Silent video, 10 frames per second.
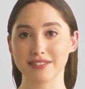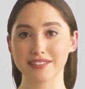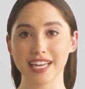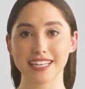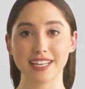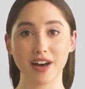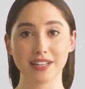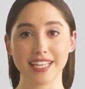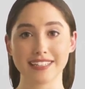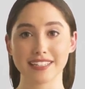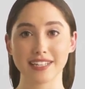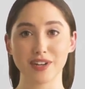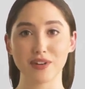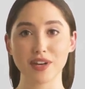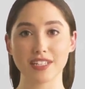The second con is that
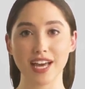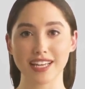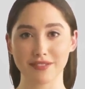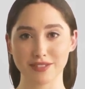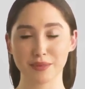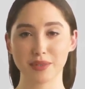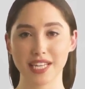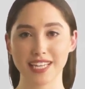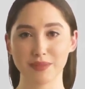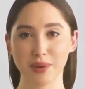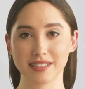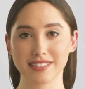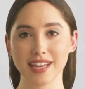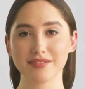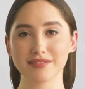there are a lot of duplicated
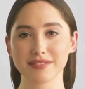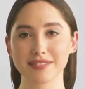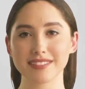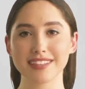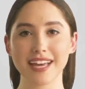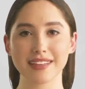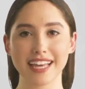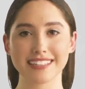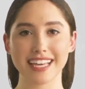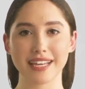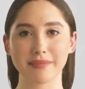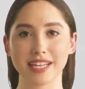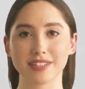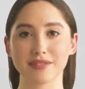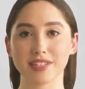websites that might take
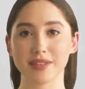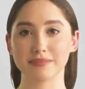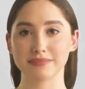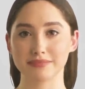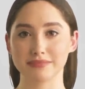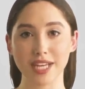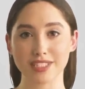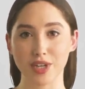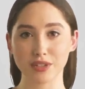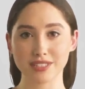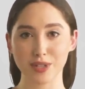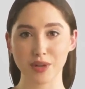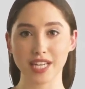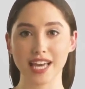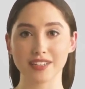advantage of you. But it's also
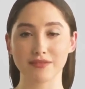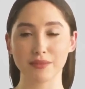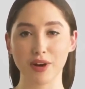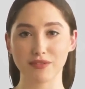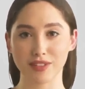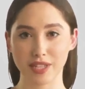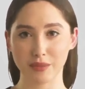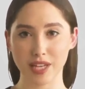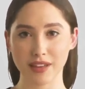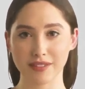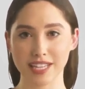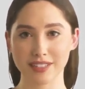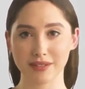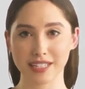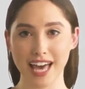a kind of pro for you
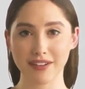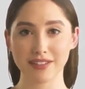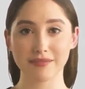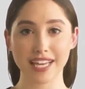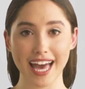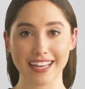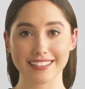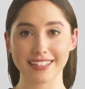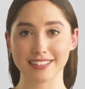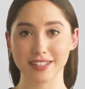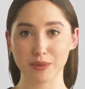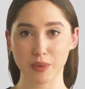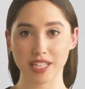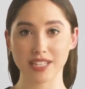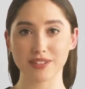because you now have the access to the
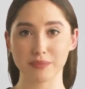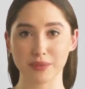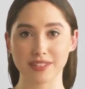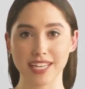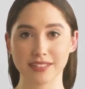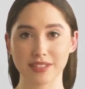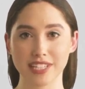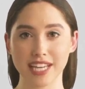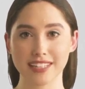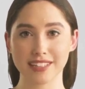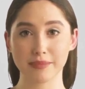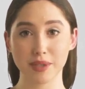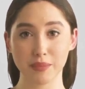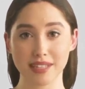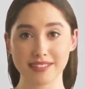100% legit
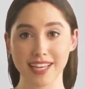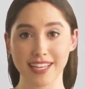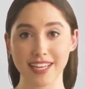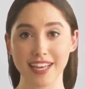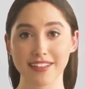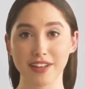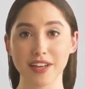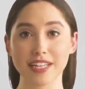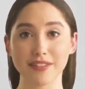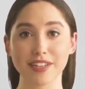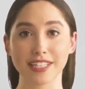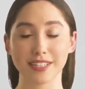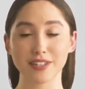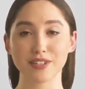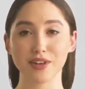Exipure website that I've given in
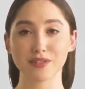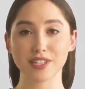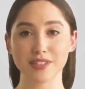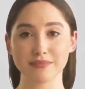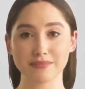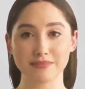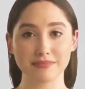the description.